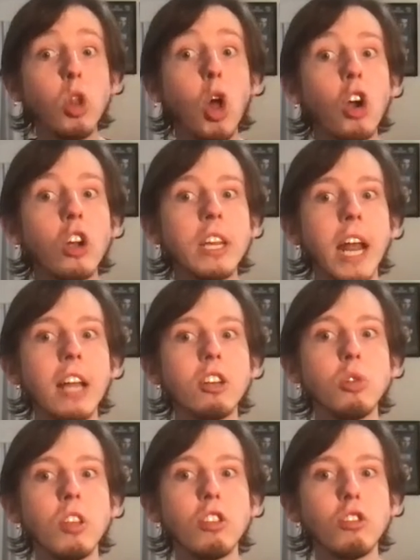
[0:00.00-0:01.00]
long can I
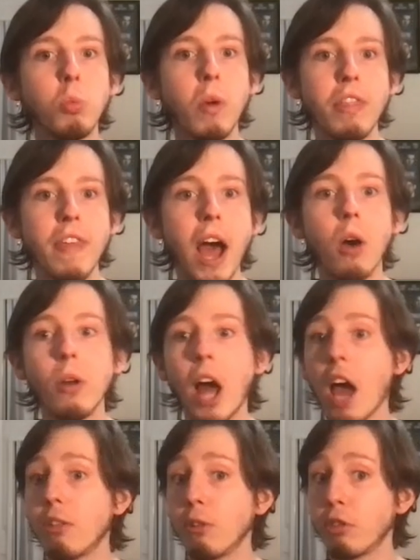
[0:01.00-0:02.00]
do this without
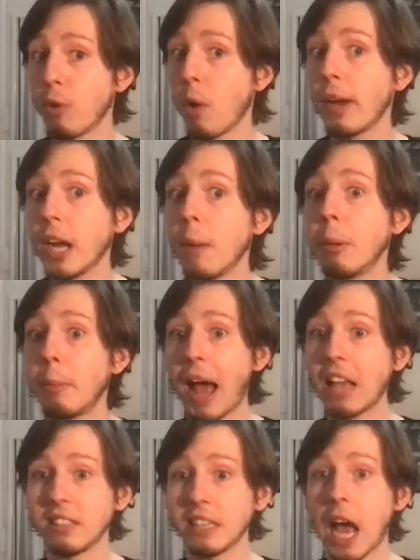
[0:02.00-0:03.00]
either throwing up or passing